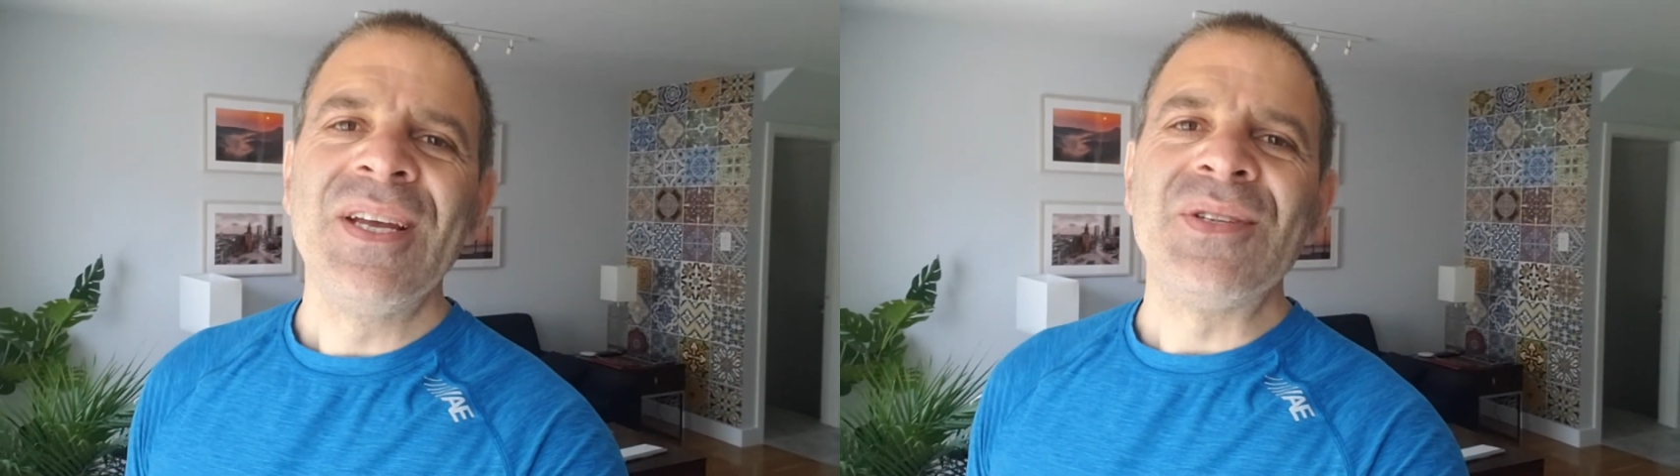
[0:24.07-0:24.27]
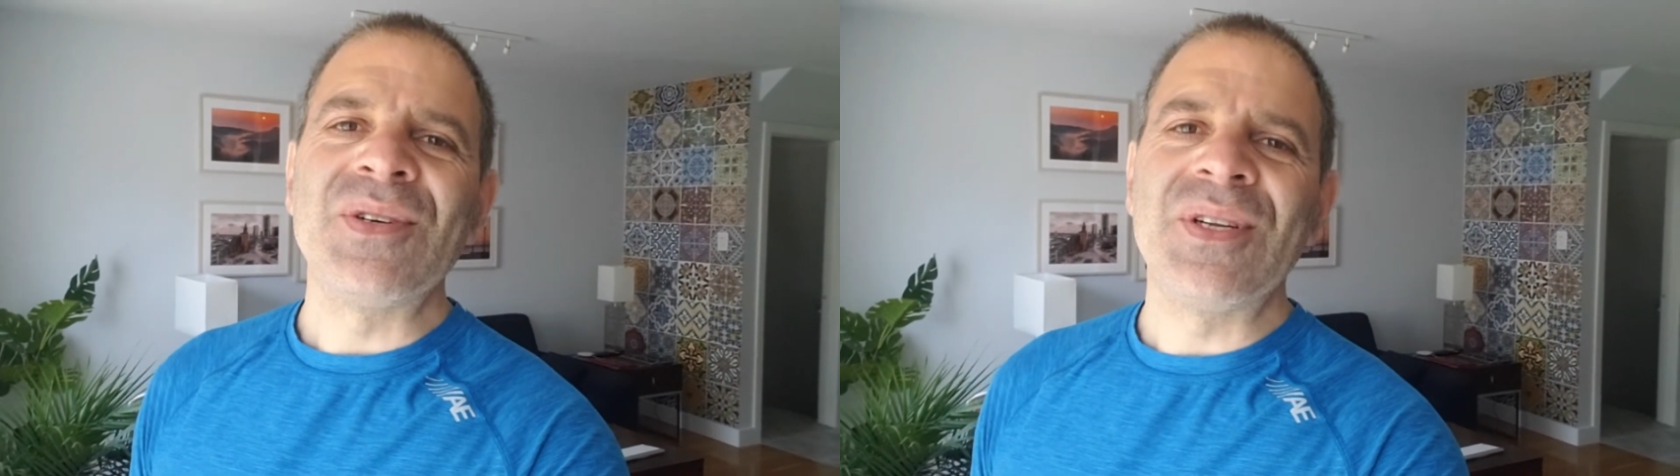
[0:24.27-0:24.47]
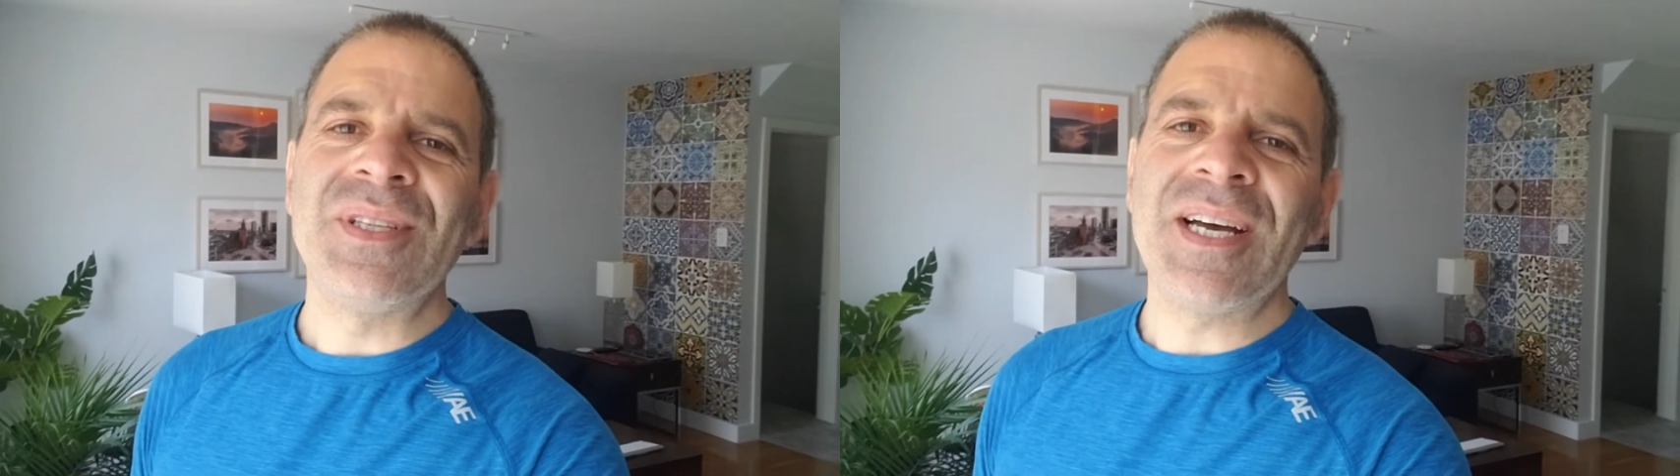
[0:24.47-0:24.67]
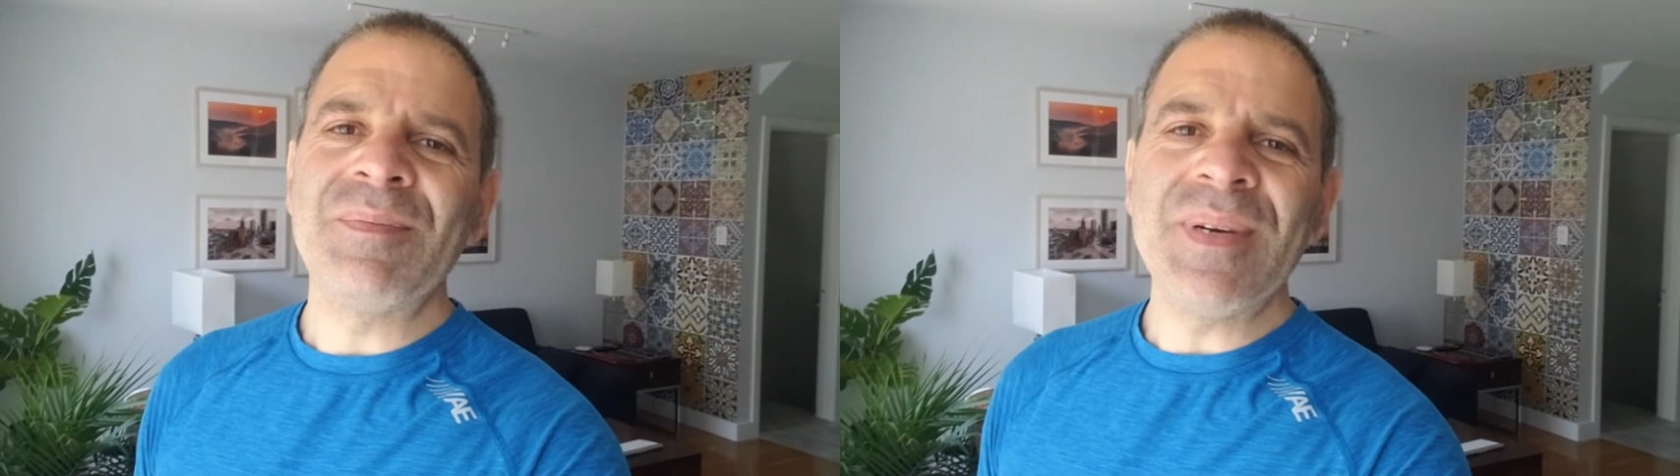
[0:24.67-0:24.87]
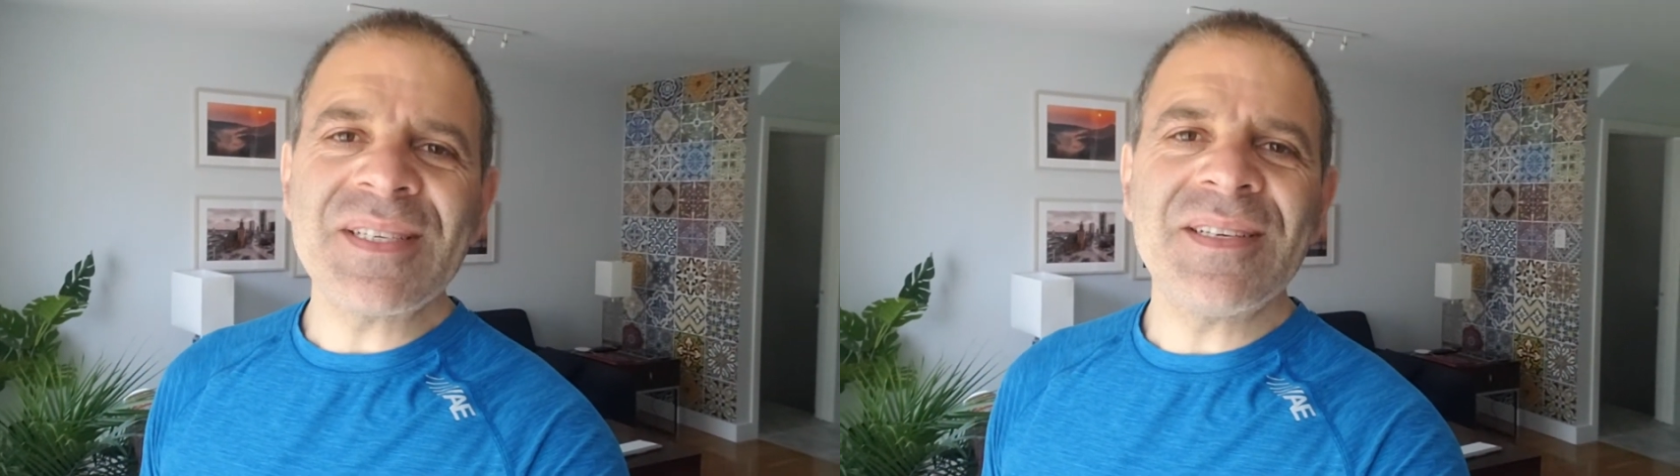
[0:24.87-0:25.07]
to conduct
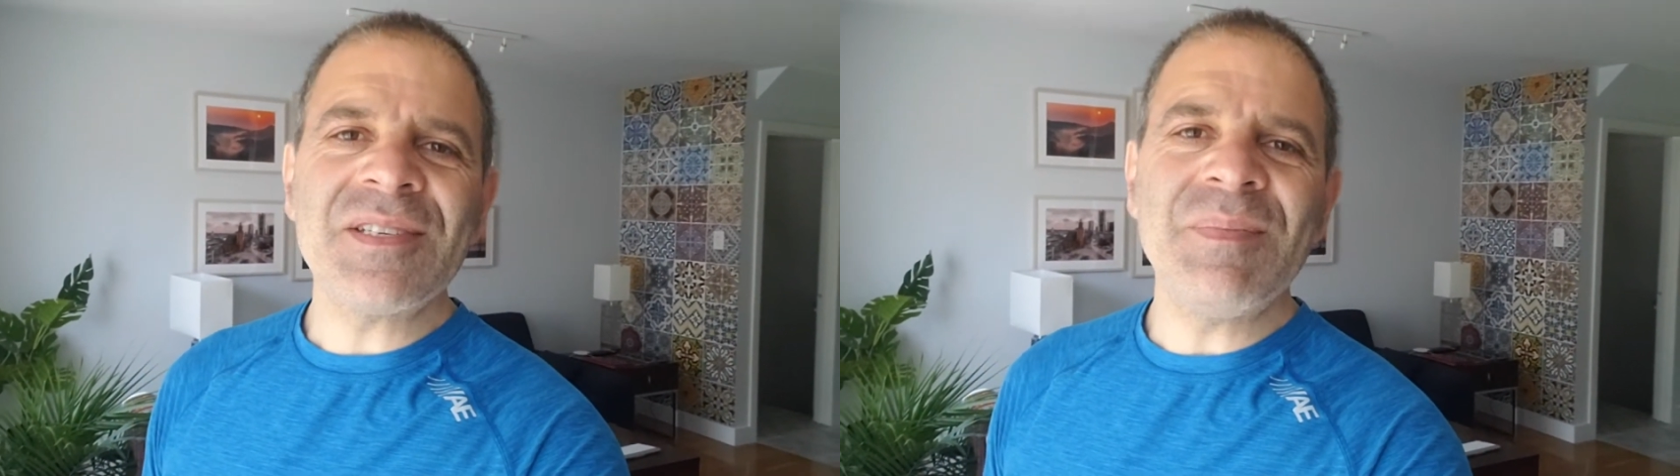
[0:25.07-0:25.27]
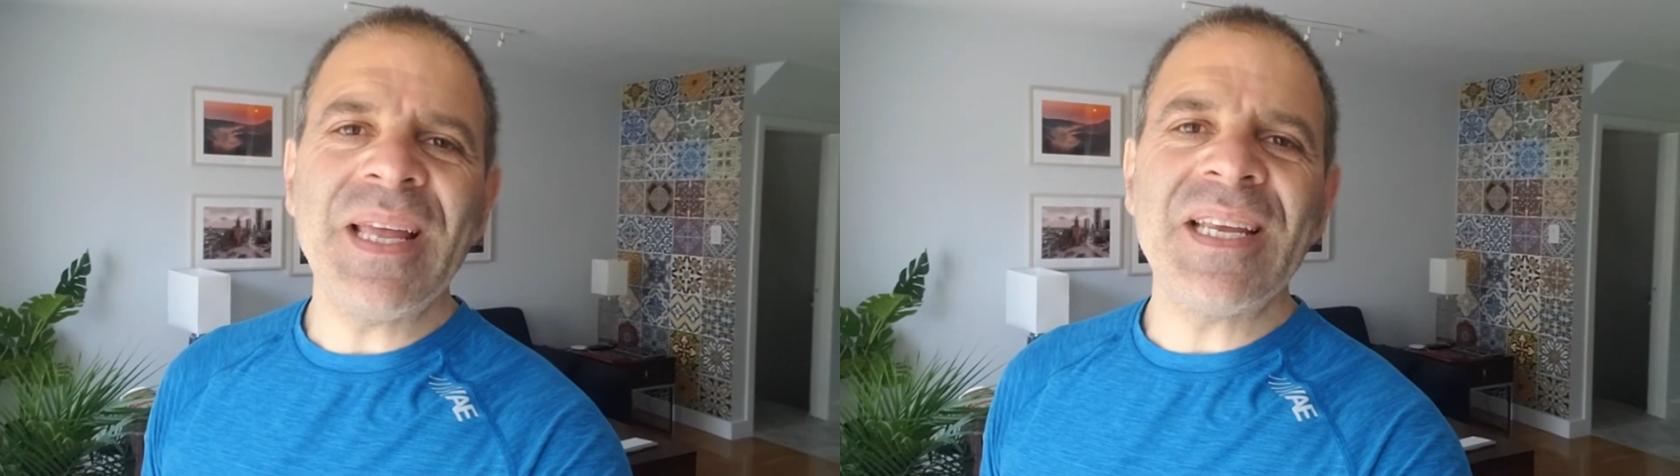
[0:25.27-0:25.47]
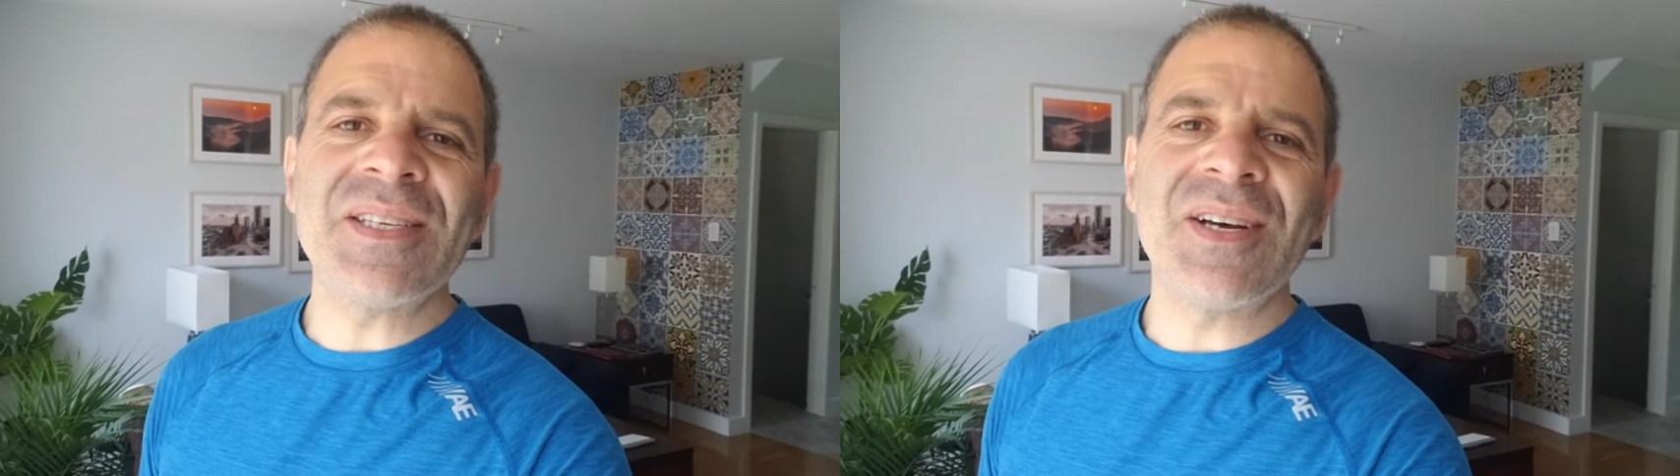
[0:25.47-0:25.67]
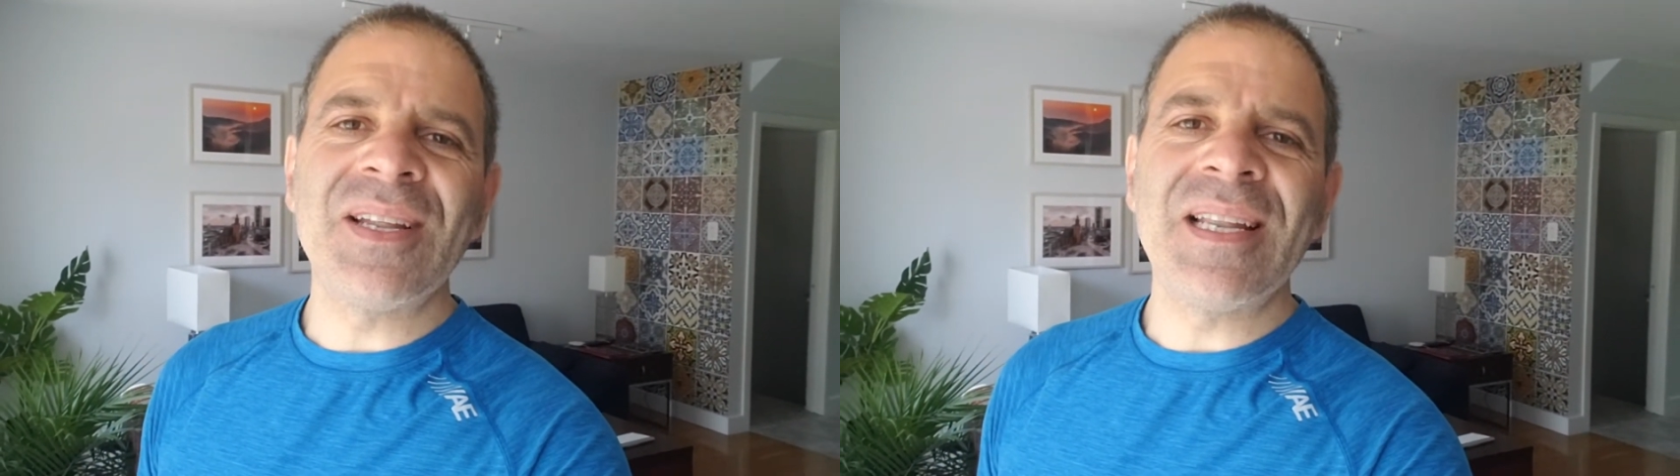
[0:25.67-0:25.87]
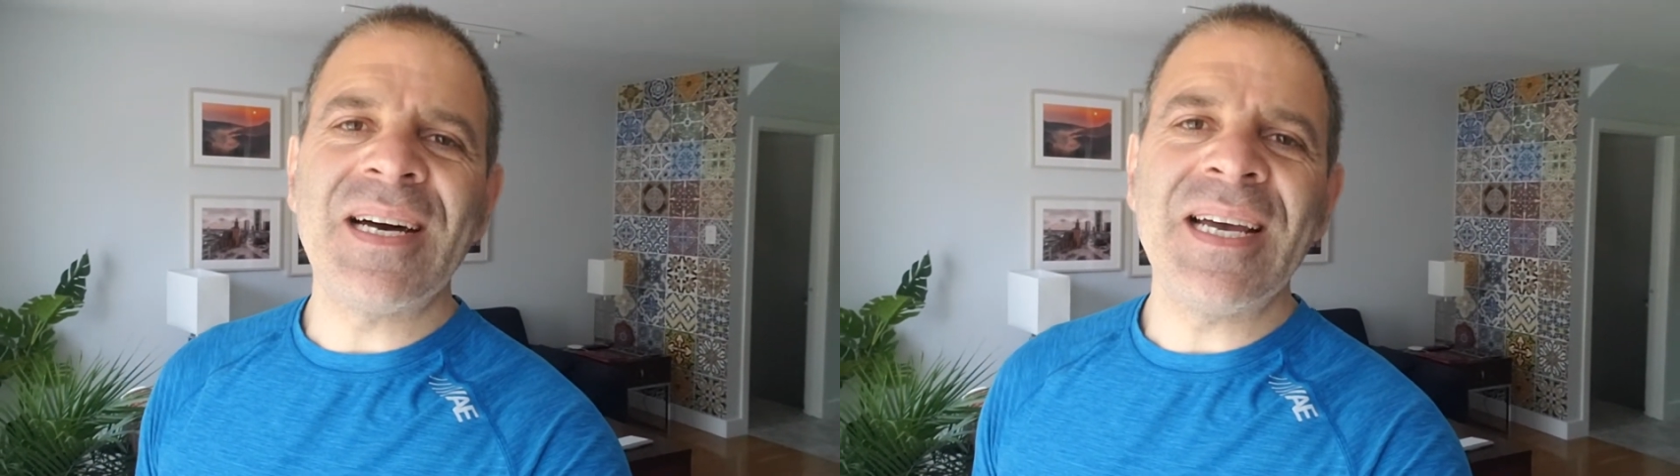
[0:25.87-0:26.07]
business meetings
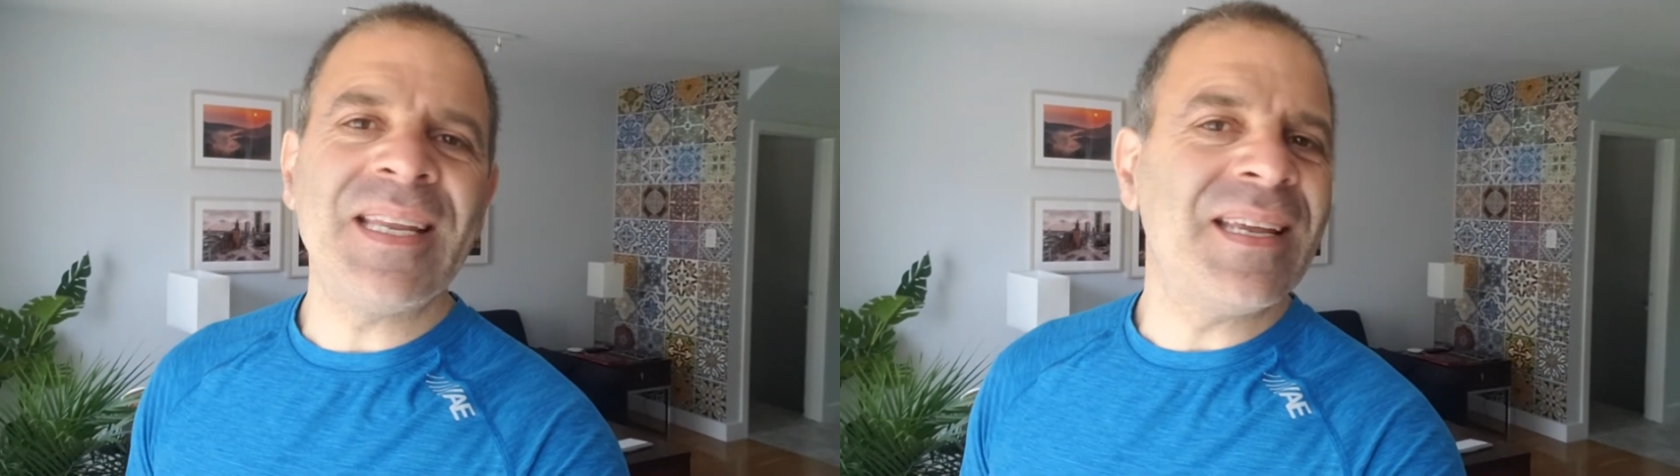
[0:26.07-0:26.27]
online,